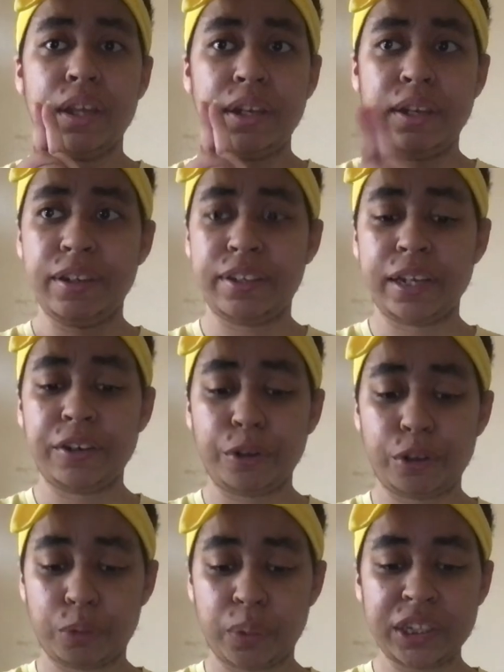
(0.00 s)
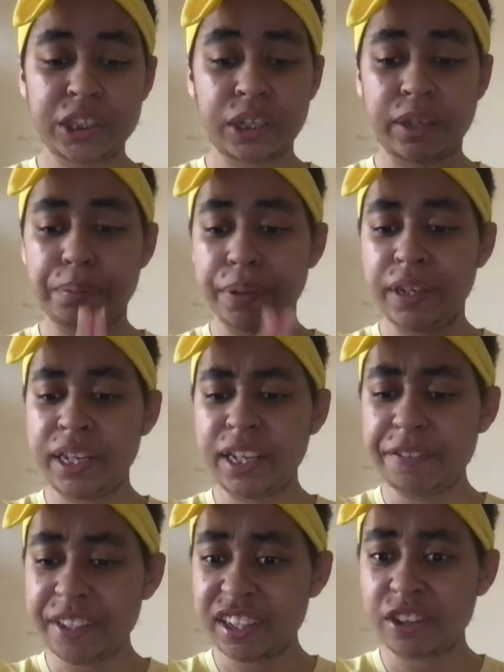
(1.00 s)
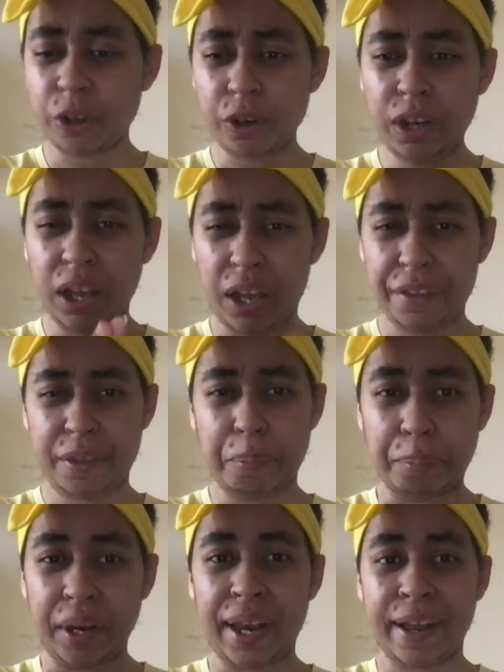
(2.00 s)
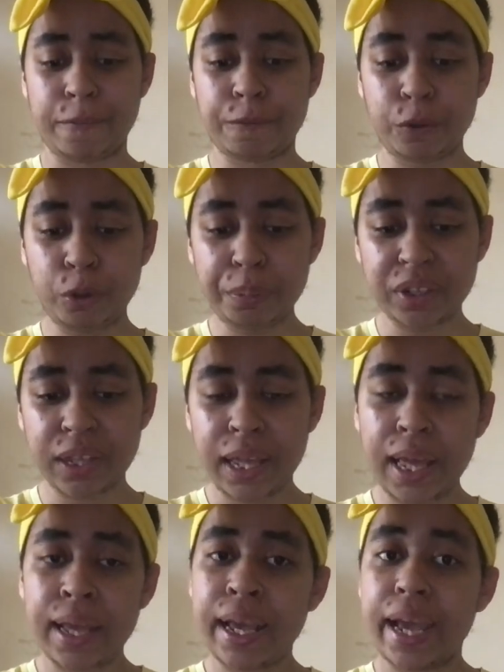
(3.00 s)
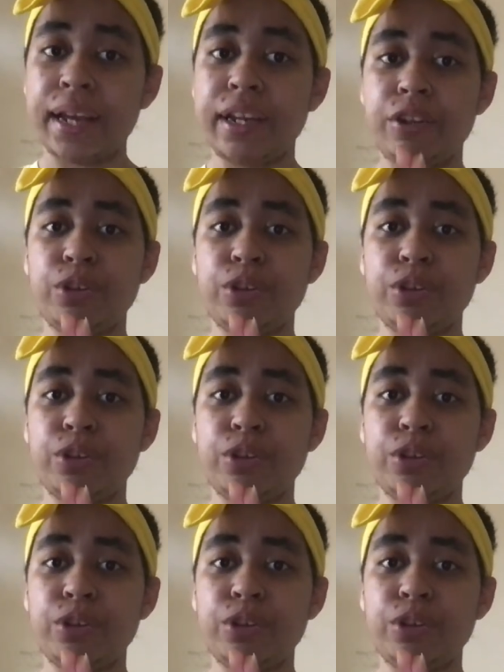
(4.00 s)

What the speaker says: Nintendo Switch, and I believe it is on other platforms, and it's